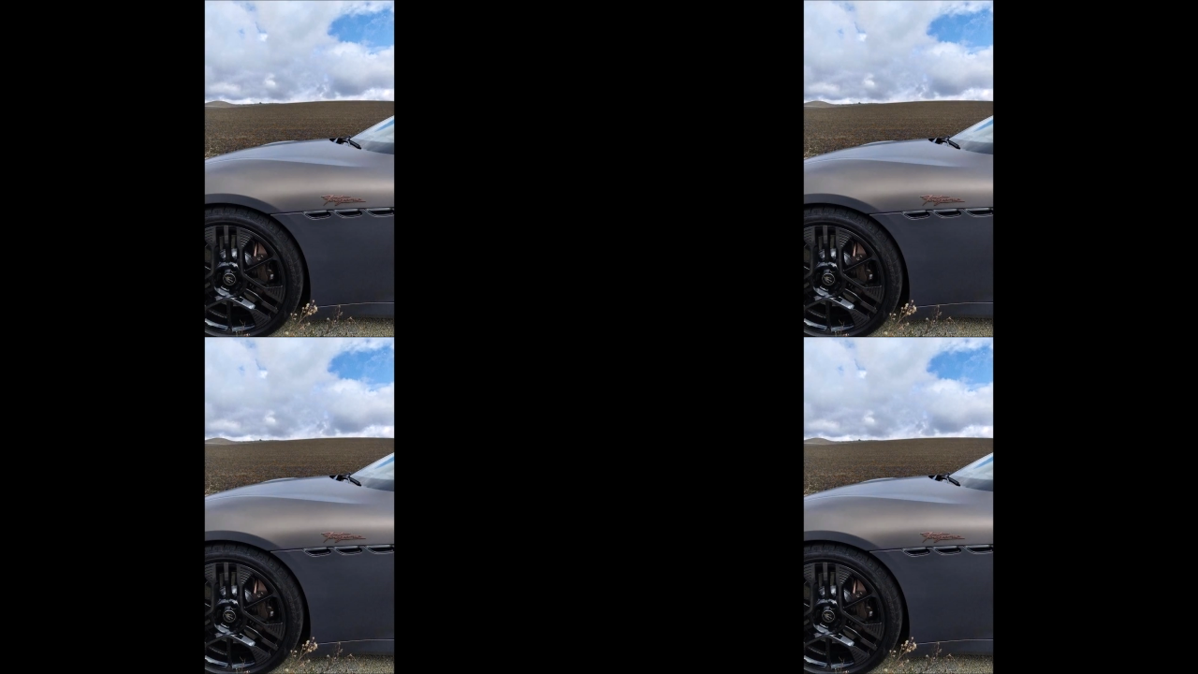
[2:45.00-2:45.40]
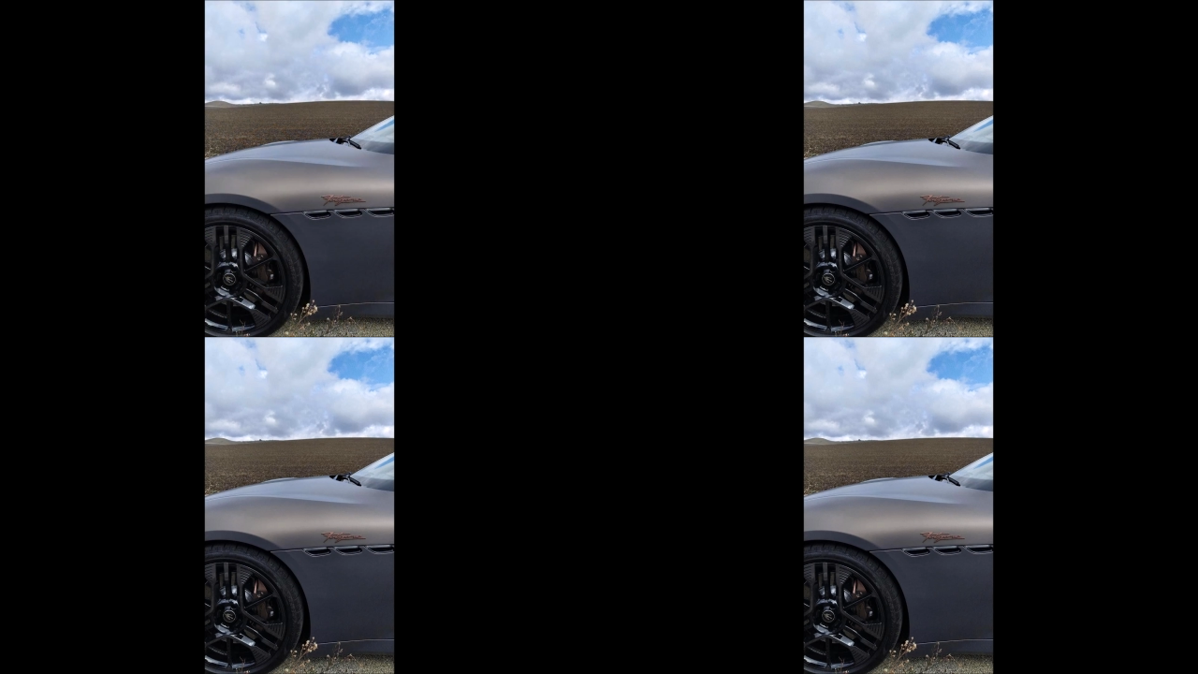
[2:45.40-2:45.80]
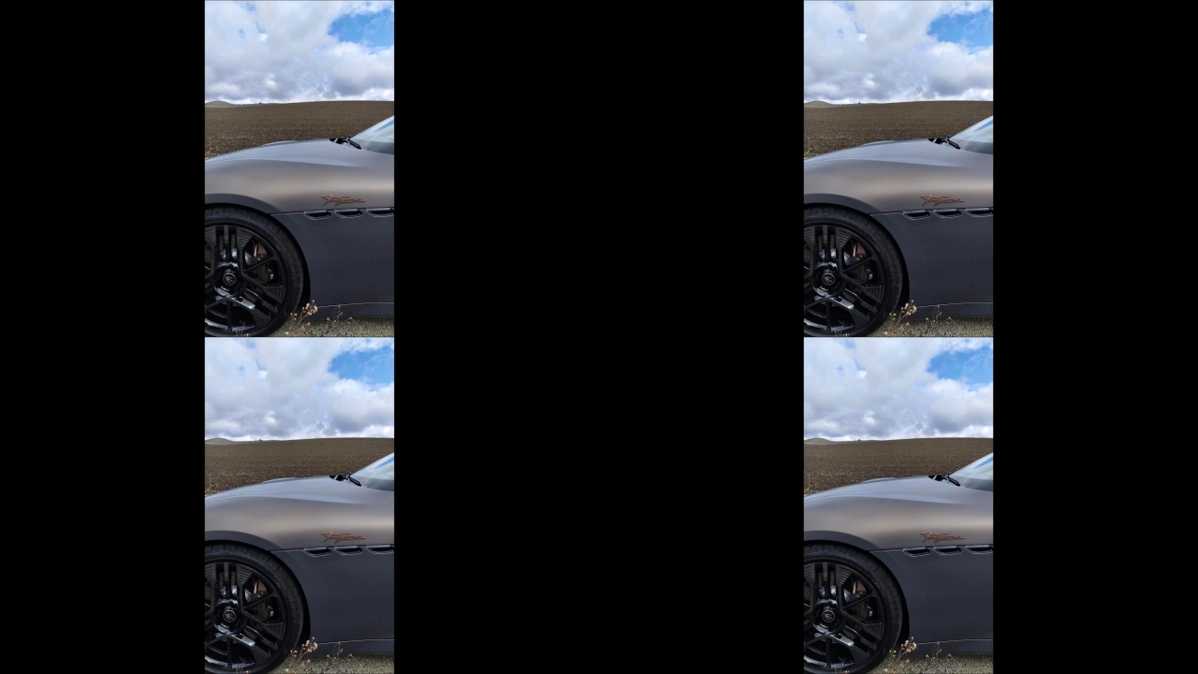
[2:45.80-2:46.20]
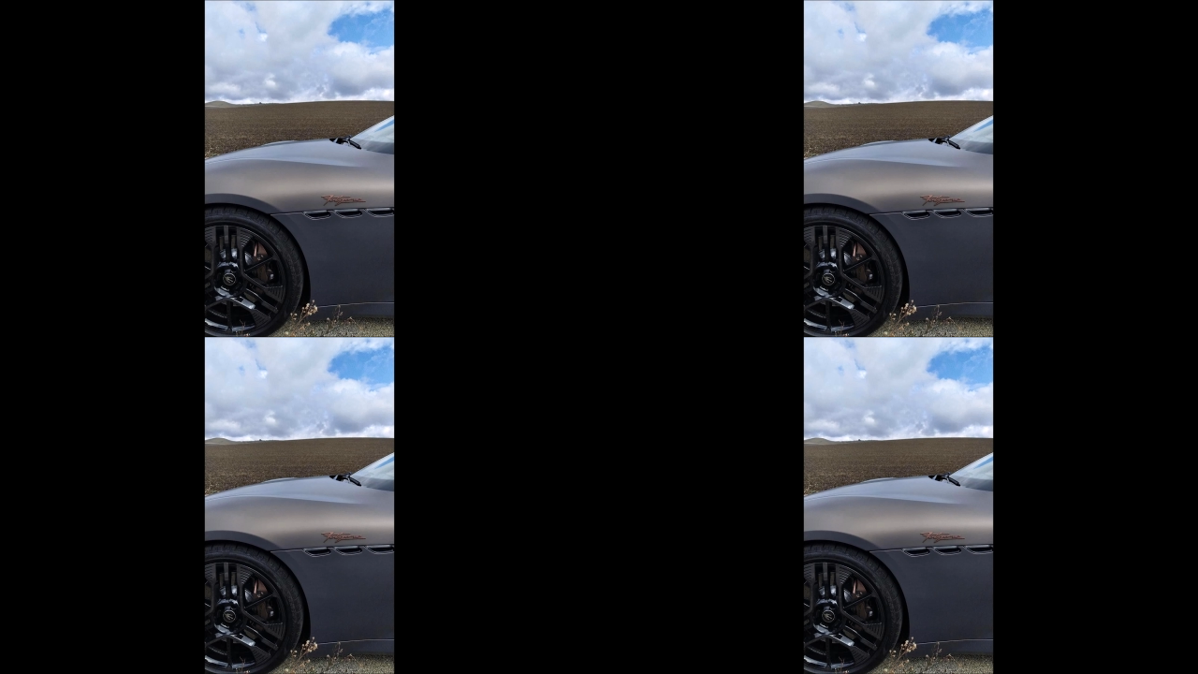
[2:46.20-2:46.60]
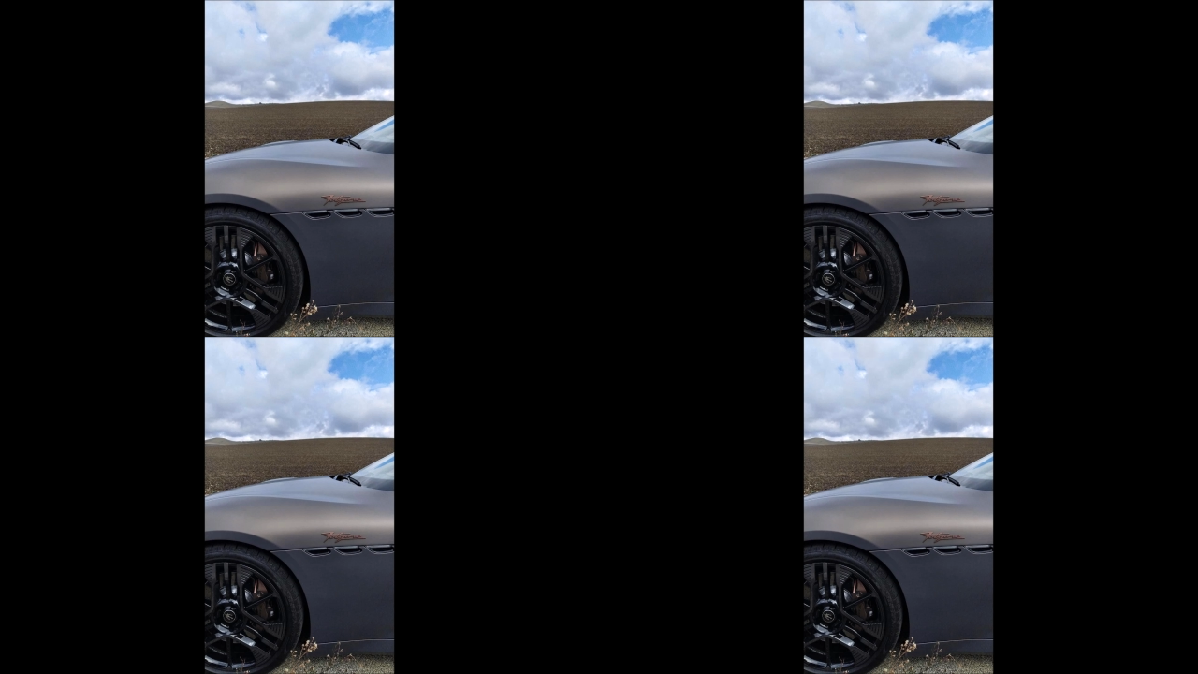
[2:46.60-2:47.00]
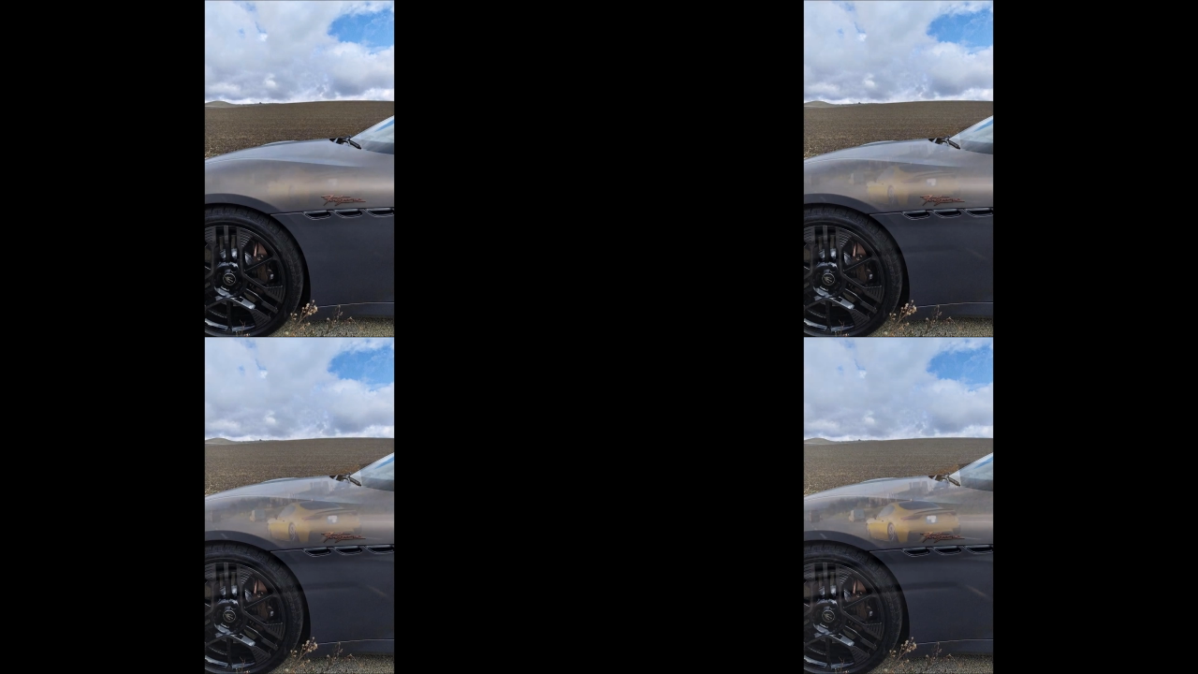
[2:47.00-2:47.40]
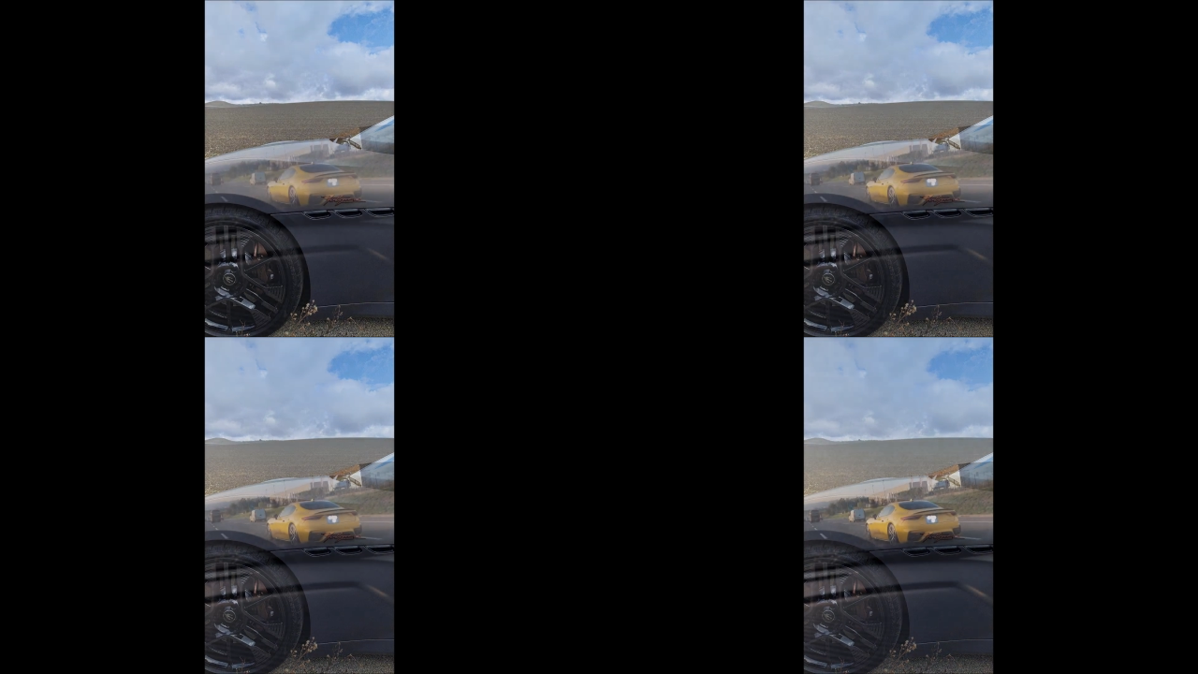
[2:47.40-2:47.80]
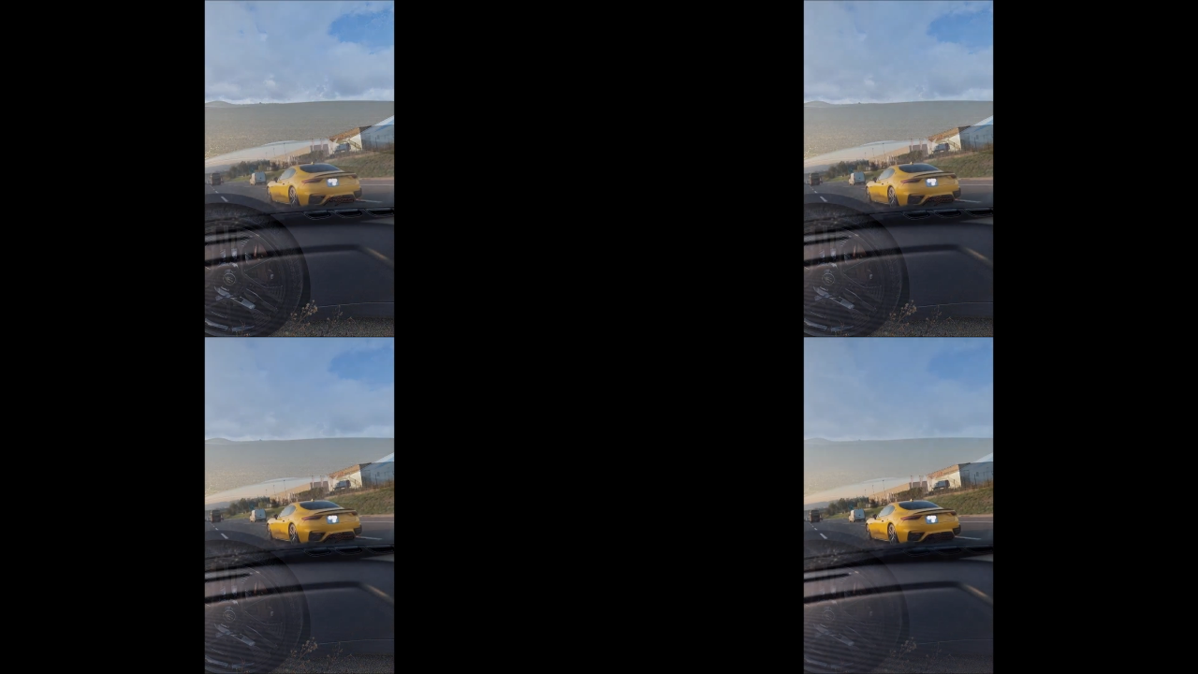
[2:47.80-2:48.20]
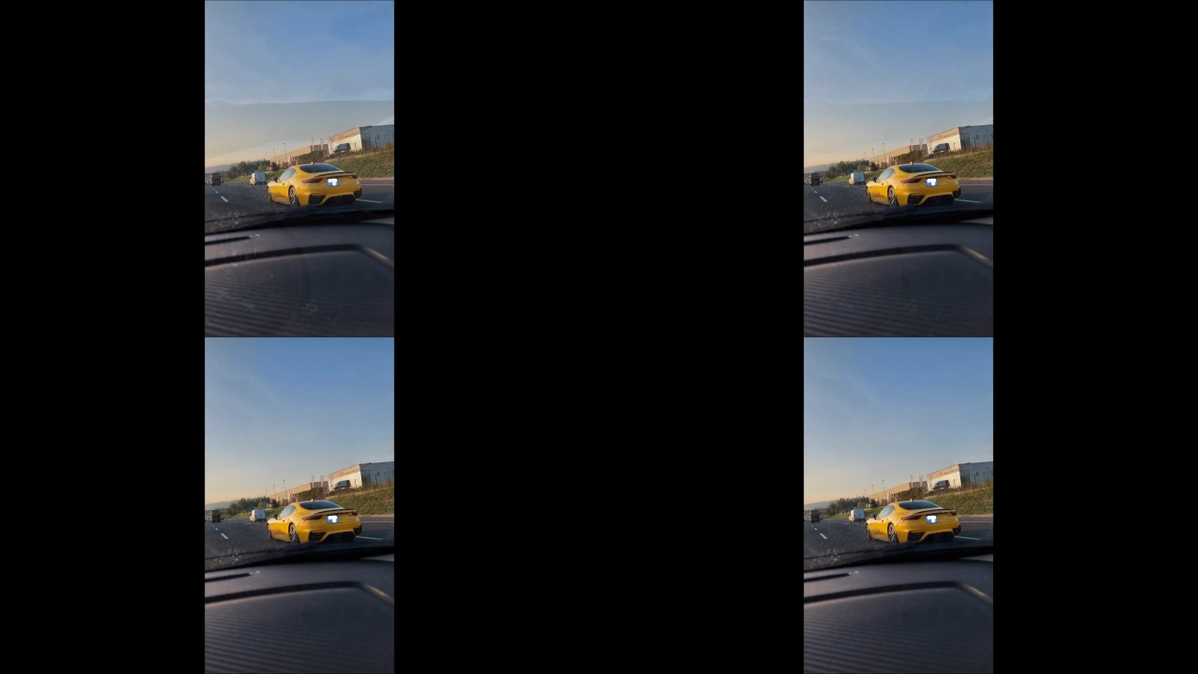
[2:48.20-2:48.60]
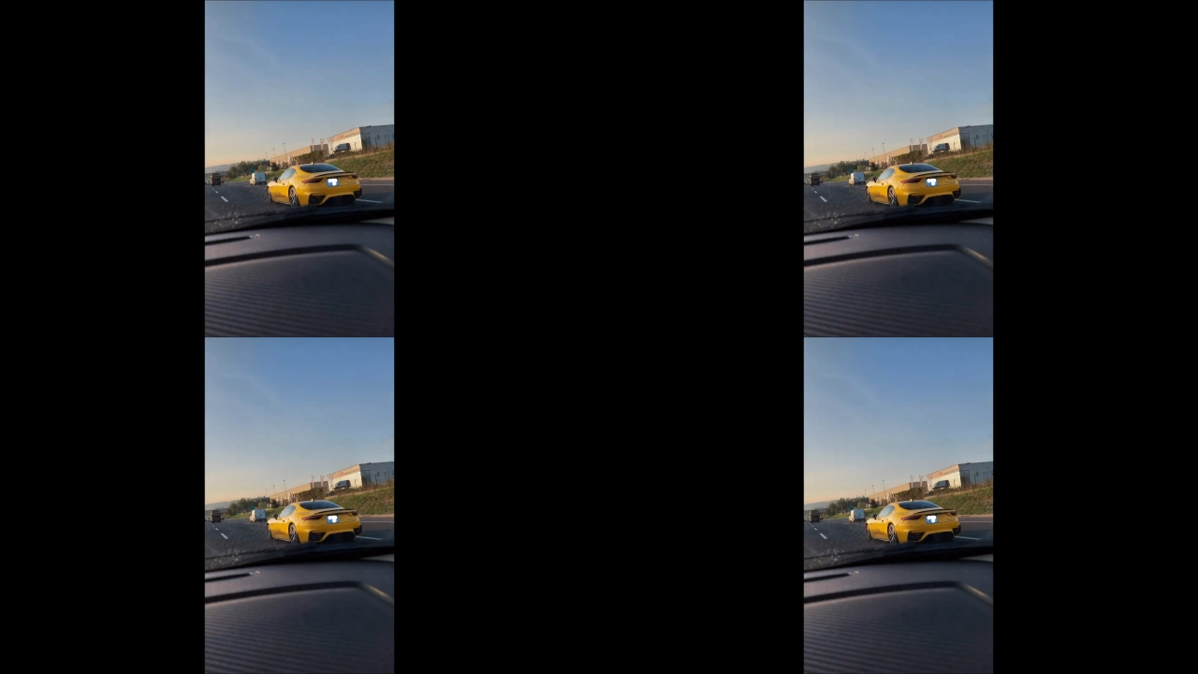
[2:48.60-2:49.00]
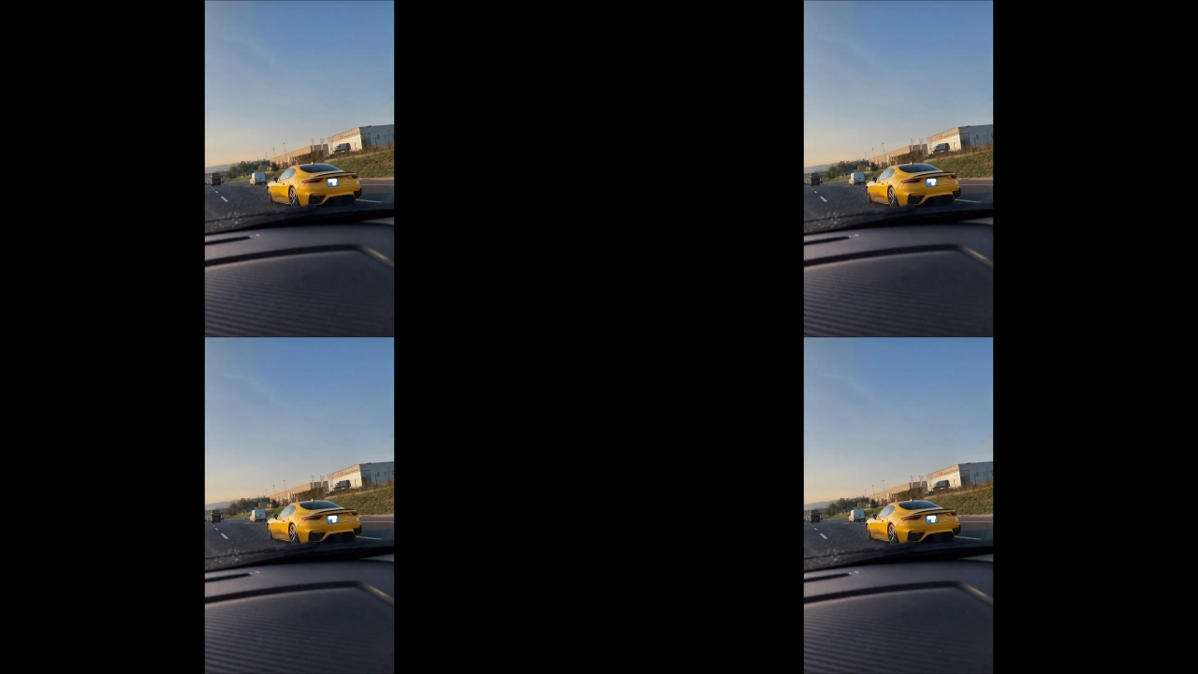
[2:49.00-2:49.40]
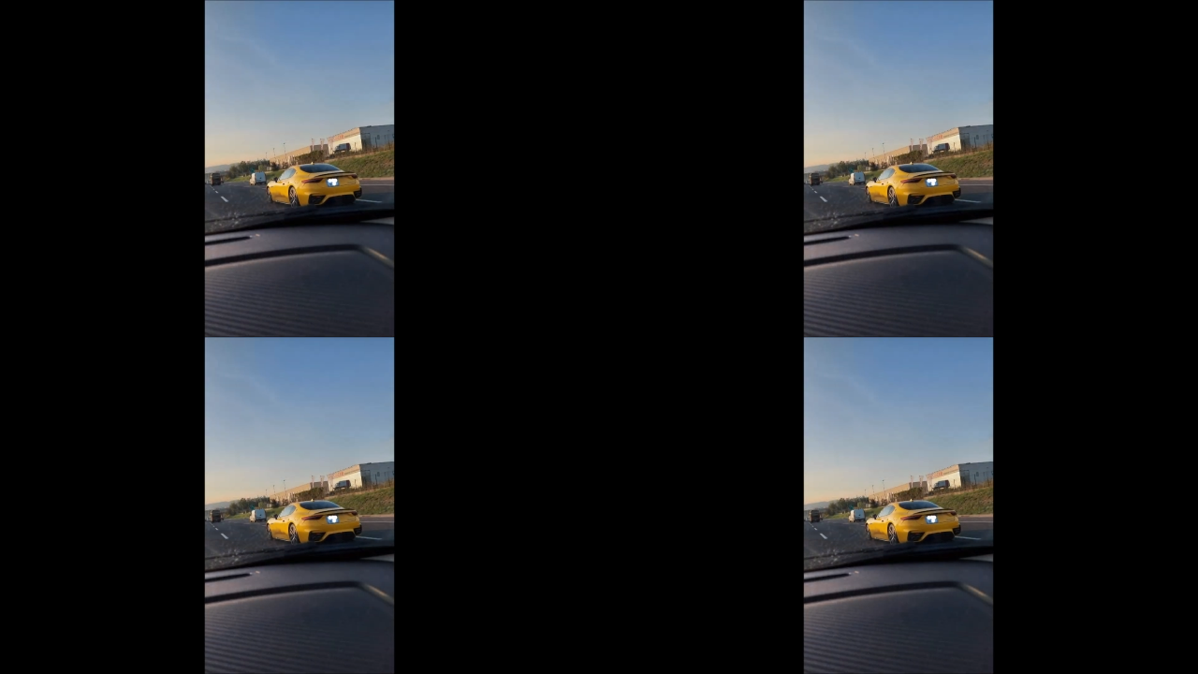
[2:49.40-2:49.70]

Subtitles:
[unreadable: no face in view]